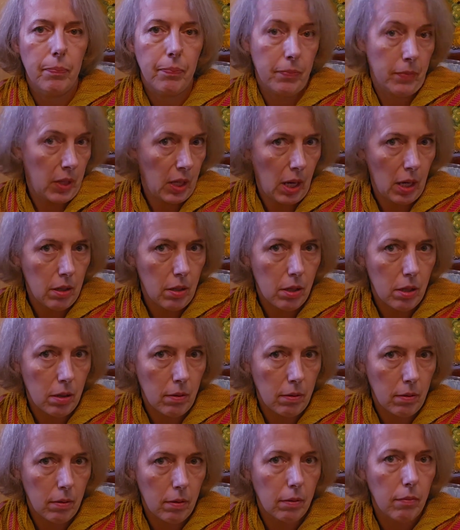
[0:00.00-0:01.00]
yes,
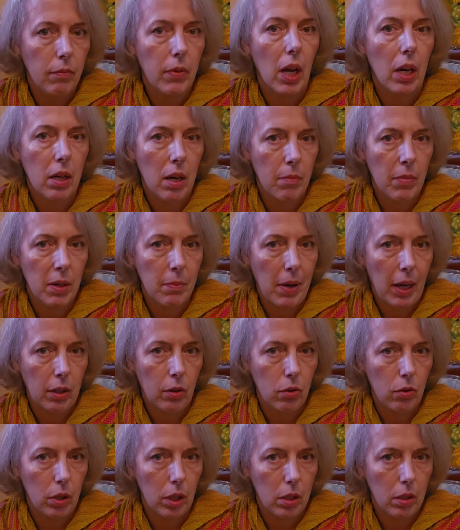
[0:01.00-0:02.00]
we are coming back
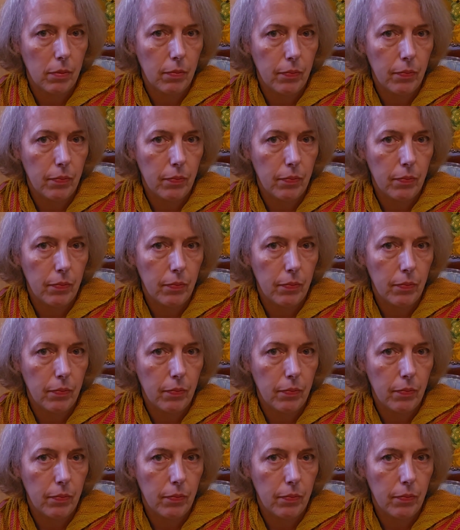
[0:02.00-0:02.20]
to it.